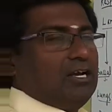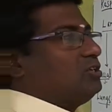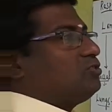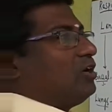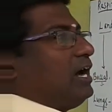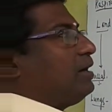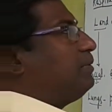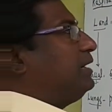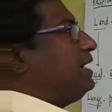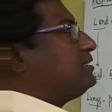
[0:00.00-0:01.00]
So
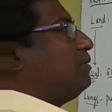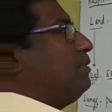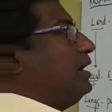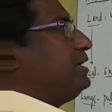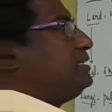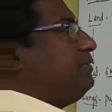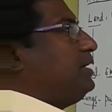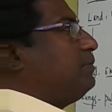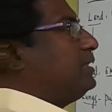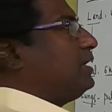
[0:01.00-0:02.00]
carbon dioxide blood
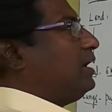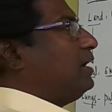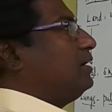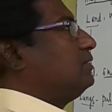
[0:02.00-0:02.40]
receiving by the